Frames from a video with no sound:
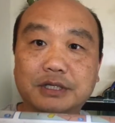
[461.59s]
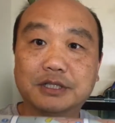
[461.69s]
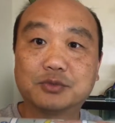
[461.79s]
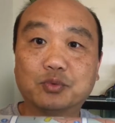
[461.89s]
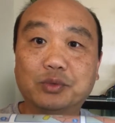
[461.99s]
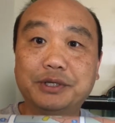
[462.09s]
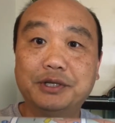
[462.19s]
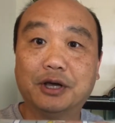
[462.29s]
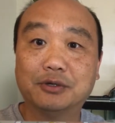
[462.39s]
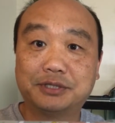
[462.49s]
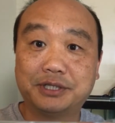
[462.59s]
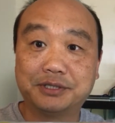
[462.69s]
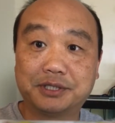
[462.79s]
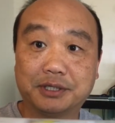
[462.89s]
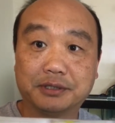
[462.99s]
is window
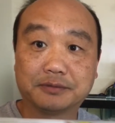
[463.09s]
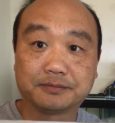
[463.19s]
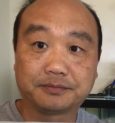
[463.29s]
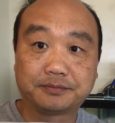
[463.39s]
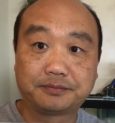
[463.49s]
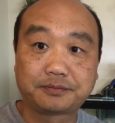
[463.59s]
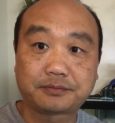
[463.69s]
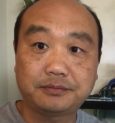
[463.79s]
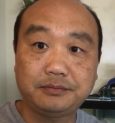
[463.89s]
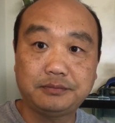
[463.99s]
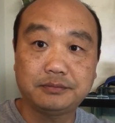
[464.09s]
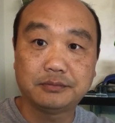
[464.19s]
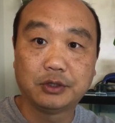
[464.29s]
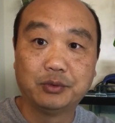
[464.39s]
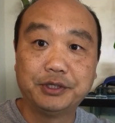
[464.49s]
tinting.
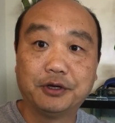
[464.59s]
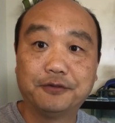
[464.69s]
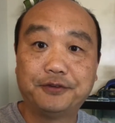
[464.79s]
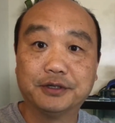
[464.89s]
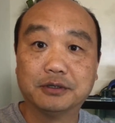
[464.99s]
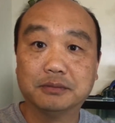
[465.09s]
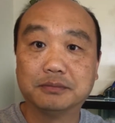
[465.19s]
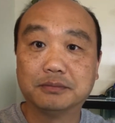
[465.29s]
Window film